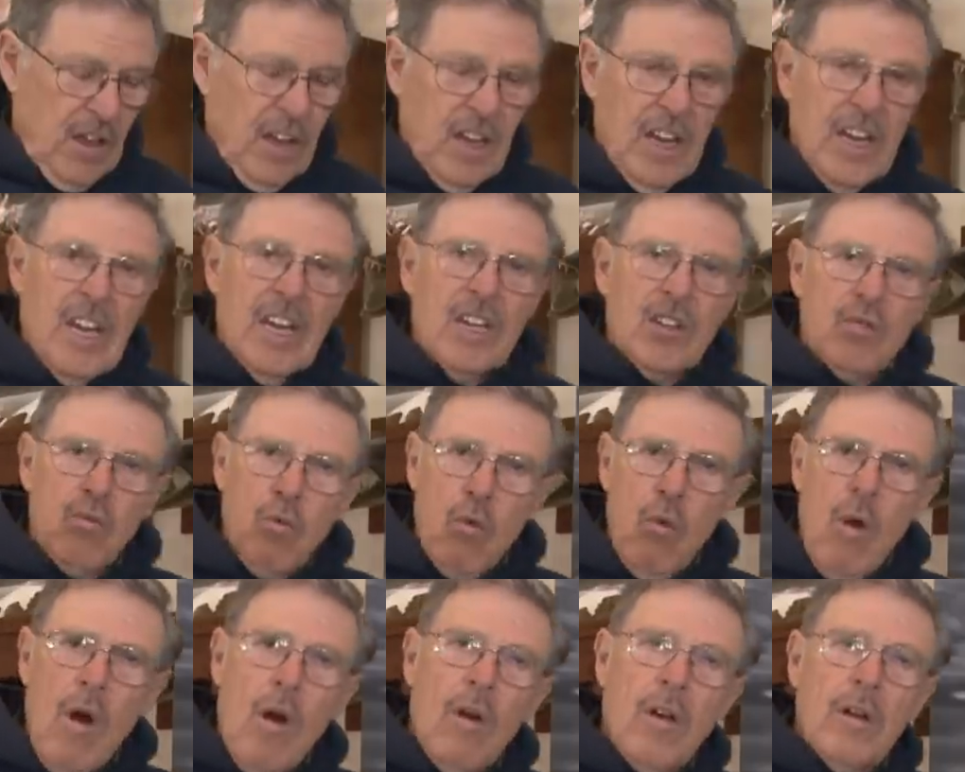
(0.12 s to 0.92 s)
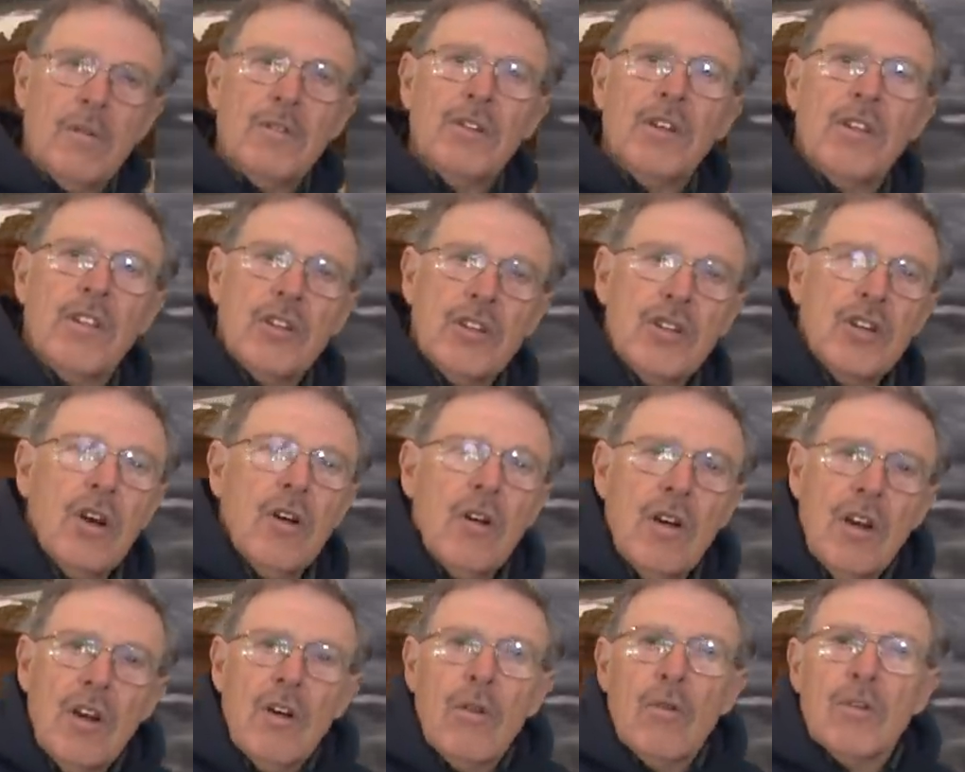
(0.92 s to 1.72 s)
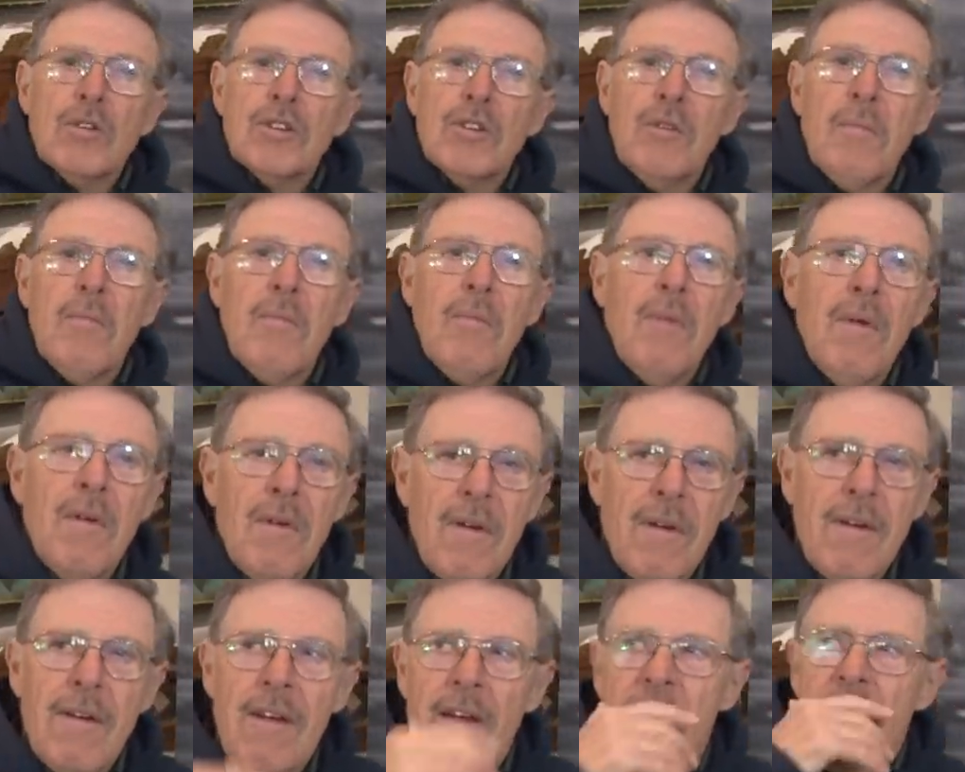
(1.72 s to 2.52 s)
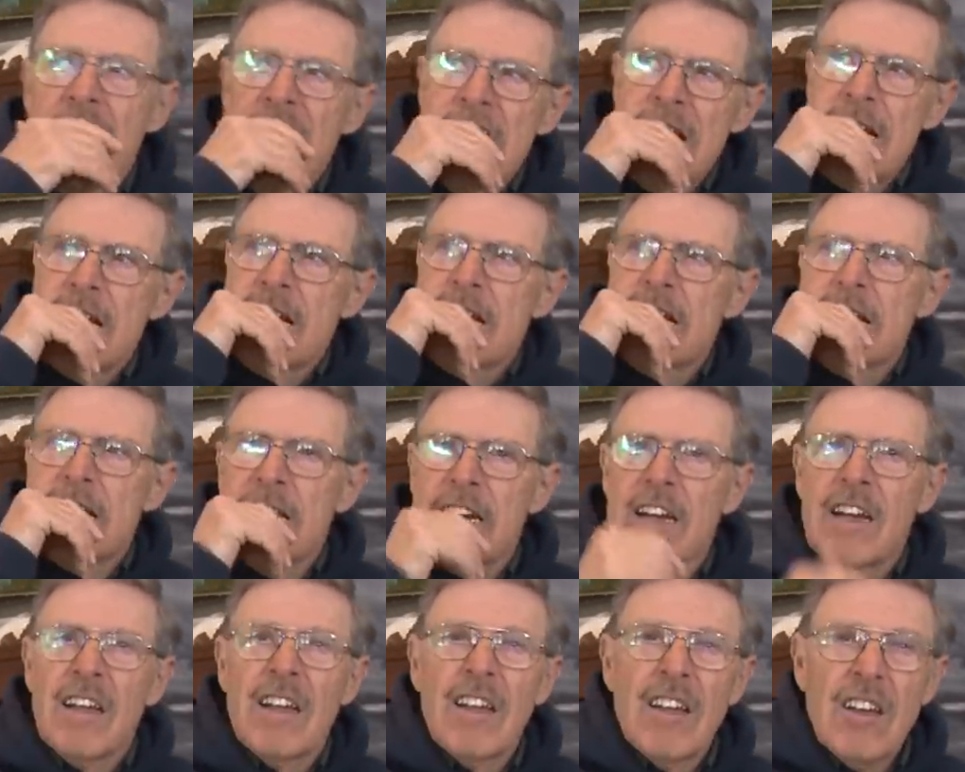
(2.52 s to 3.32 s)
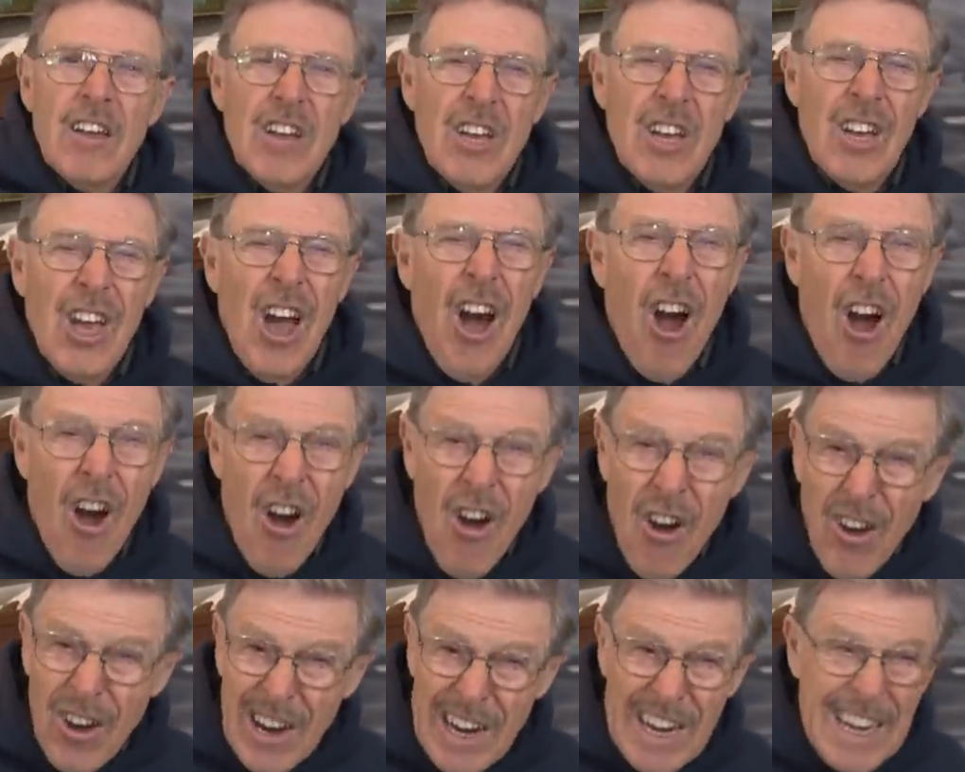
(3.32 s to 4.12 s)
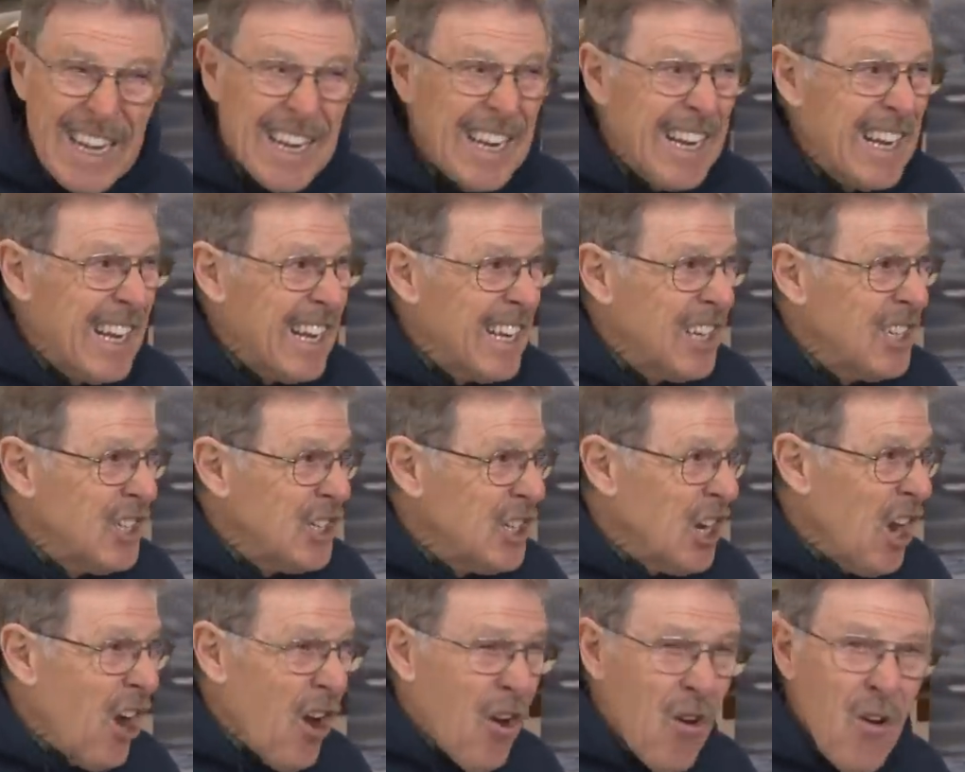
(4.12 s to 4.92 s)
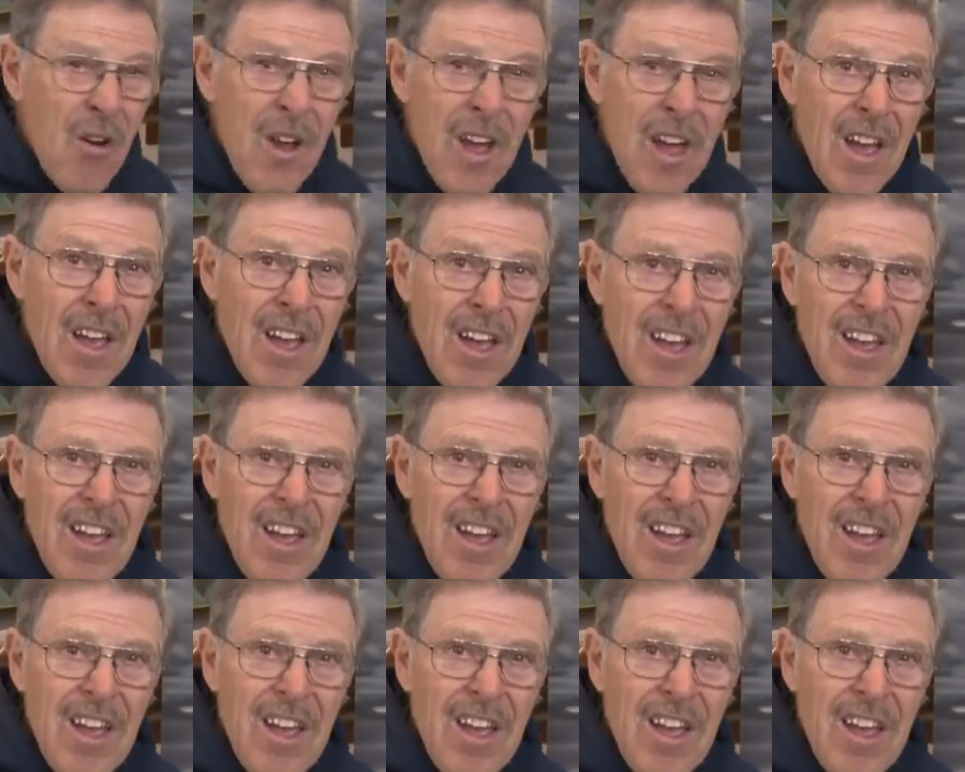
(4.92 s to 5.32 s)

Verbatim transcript: Yes, welcome to the totally awesome car cleaning show.